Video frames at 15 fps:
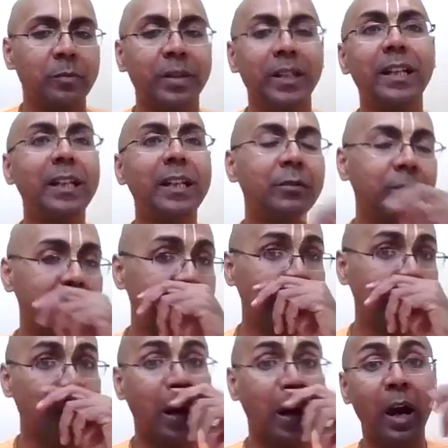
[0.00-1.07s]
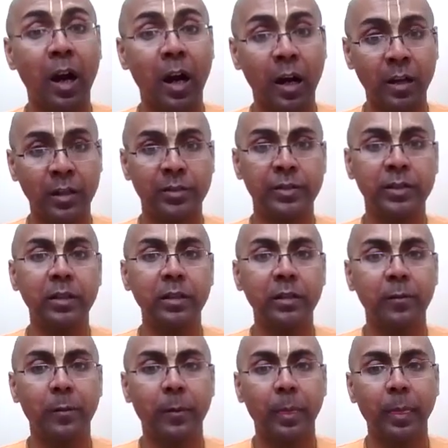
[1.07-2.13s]
beginning with Harsha
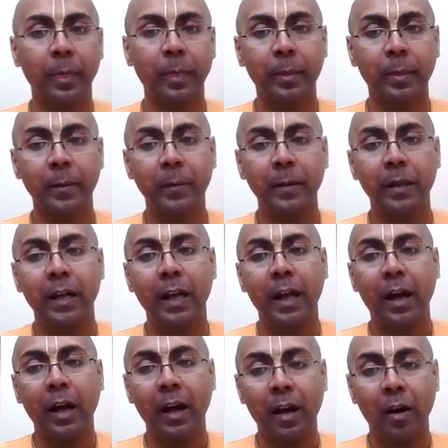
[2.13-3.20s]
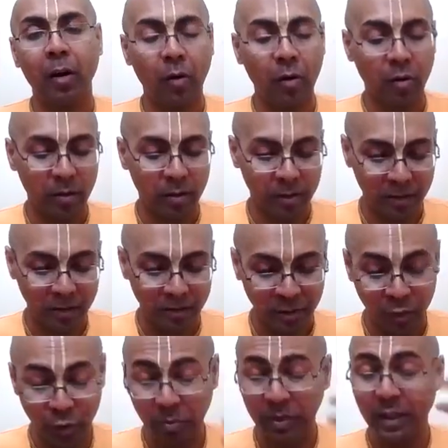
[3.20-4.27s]
or
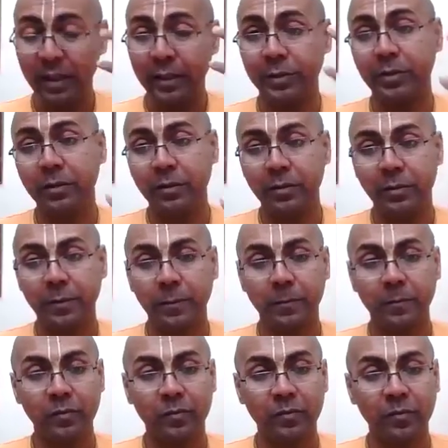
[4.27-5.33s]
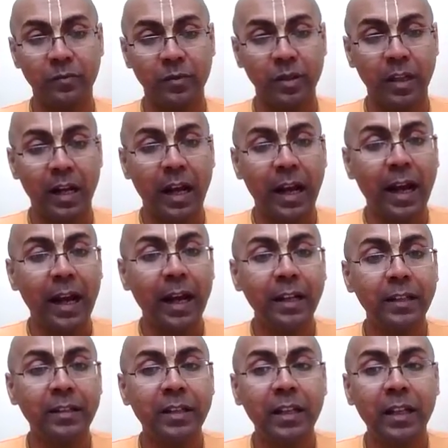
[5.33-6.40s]
jubilation,
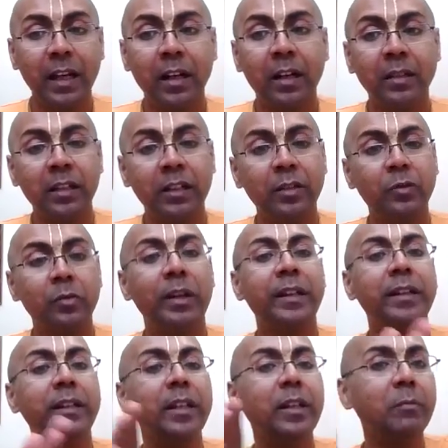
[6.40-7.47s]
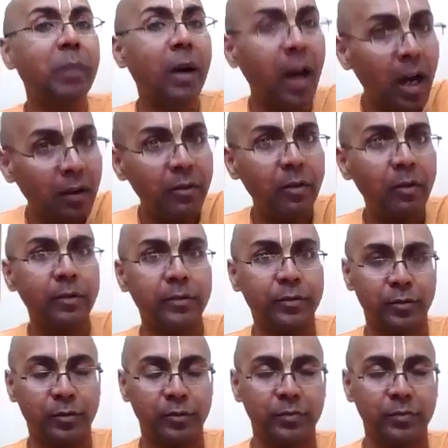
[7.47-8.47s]
and there are other 20 Bhava also.